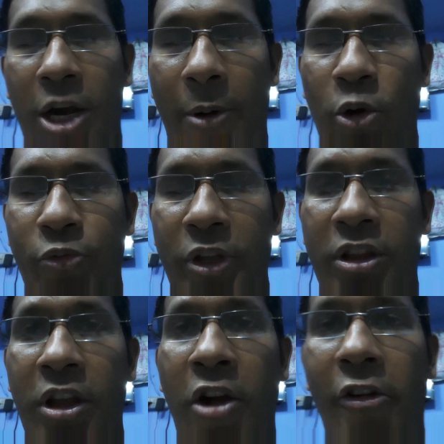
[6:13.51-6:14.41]
come out
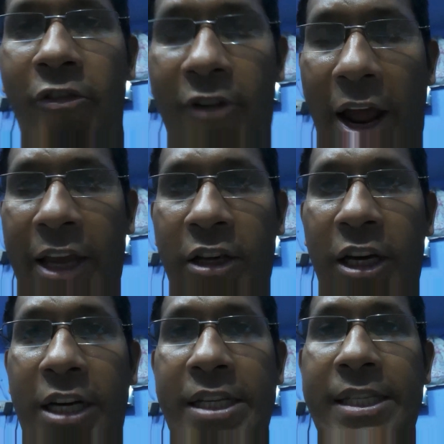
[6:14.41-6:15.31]
with flying
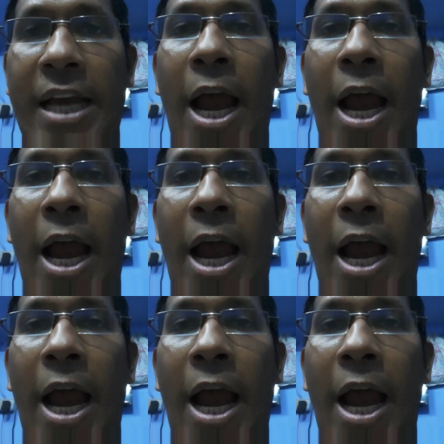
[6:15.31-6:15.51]
colors.